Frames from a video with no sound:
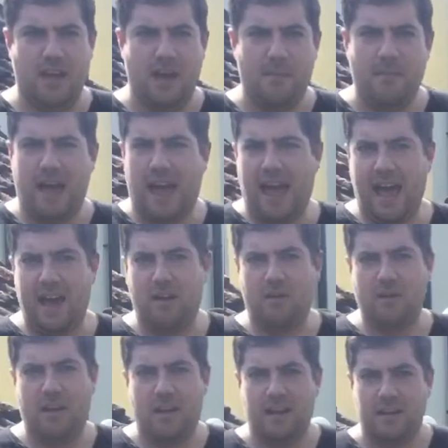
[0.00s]
But how
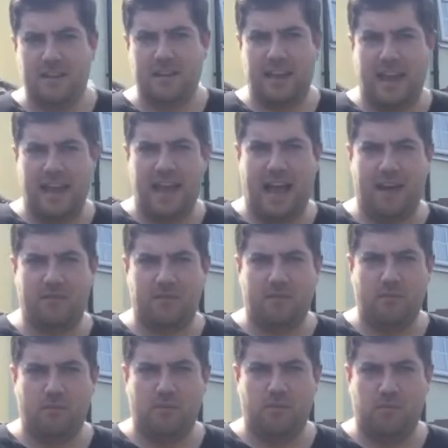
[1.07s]
do they have
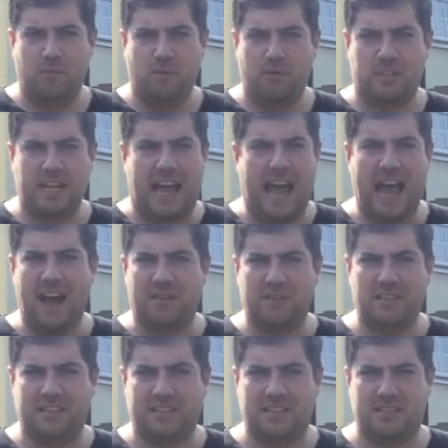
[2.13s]
water? How
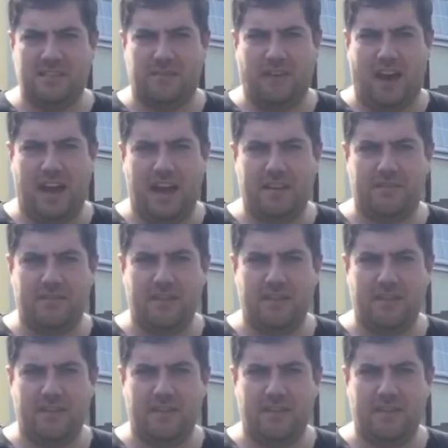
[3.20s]
does it survive?